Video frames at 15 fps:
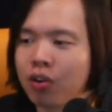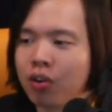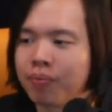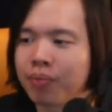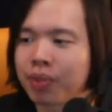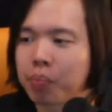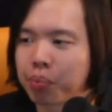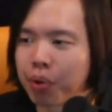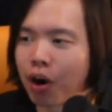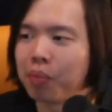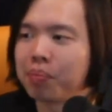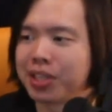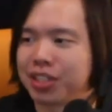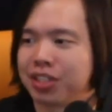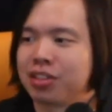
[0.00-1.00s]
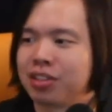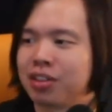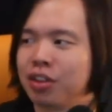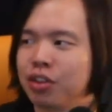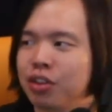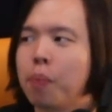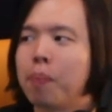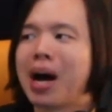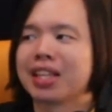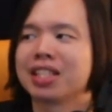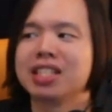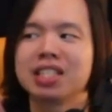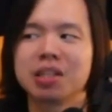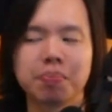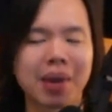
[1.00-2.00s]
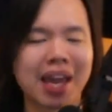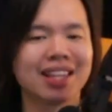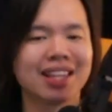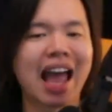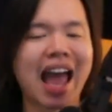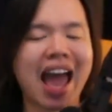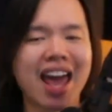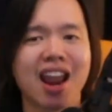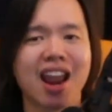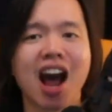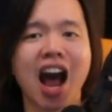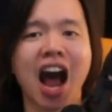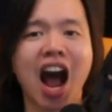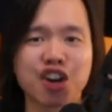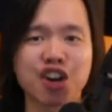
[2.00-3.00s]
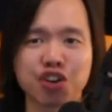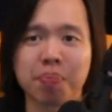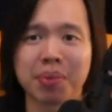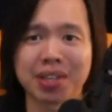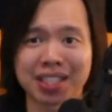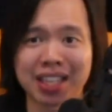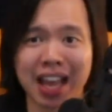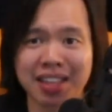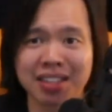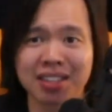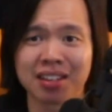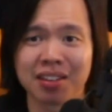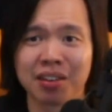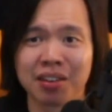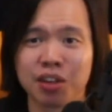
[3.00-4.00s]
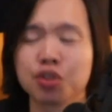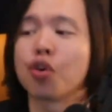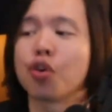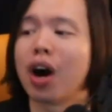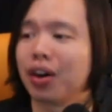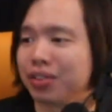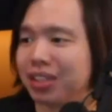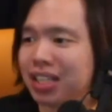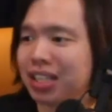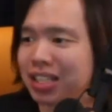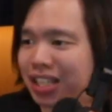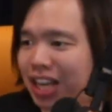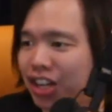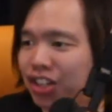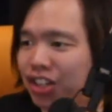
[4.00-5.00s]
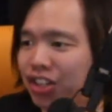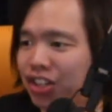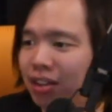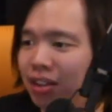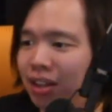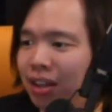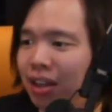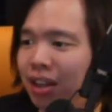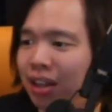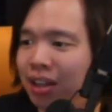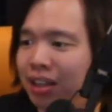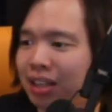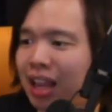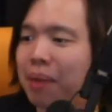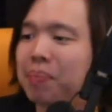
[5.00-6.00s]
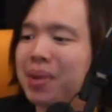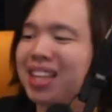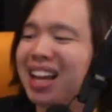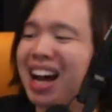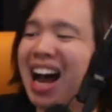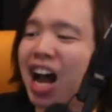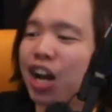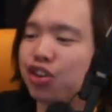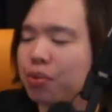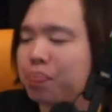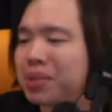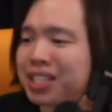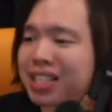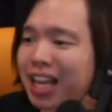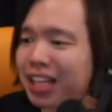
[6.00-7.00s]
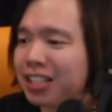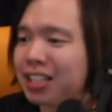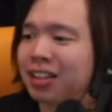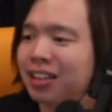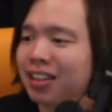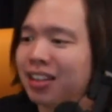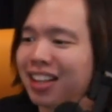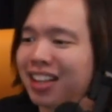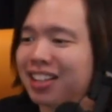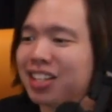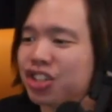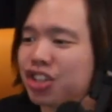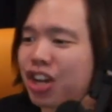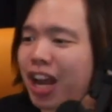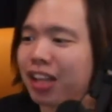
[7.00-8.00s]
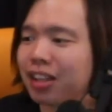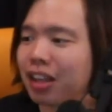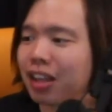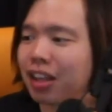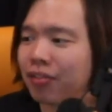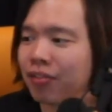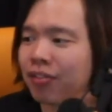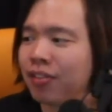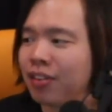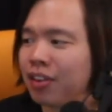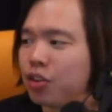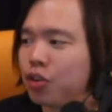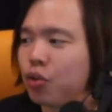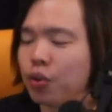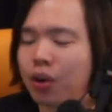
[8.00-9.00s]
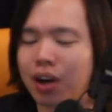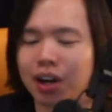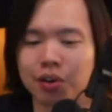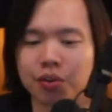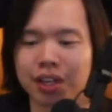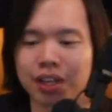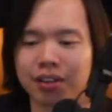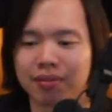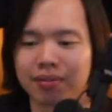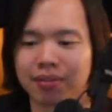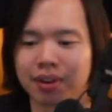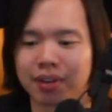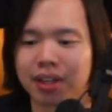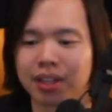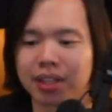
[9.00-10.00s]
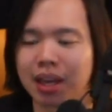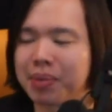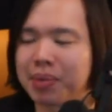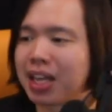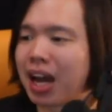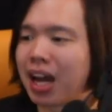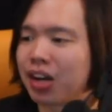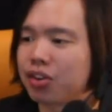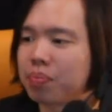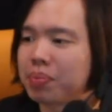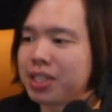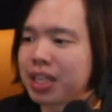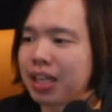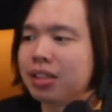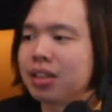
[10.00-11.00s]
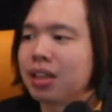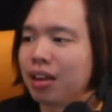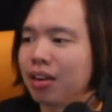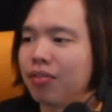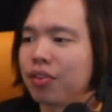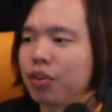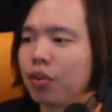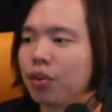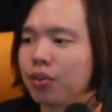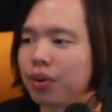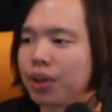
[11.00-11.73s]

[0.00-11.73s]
promise to participate at 100% throughout this session? Type in 100% in the chat if you agree, right? Type in 100% if you agree.